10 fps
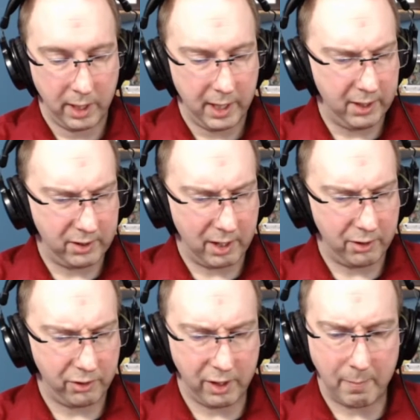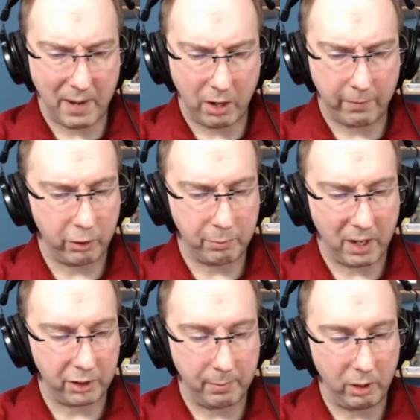He says the amount of
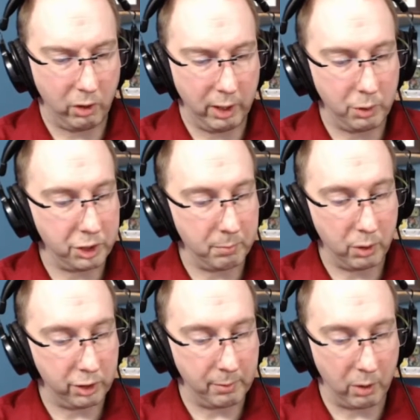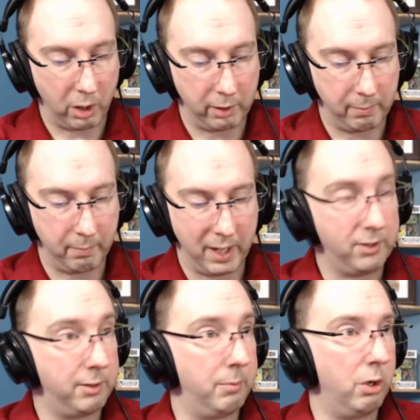responsibility which it puts upon him
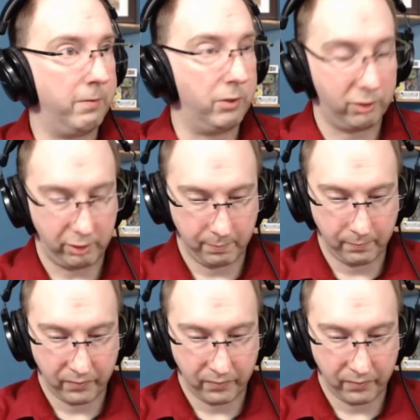makes him nervous.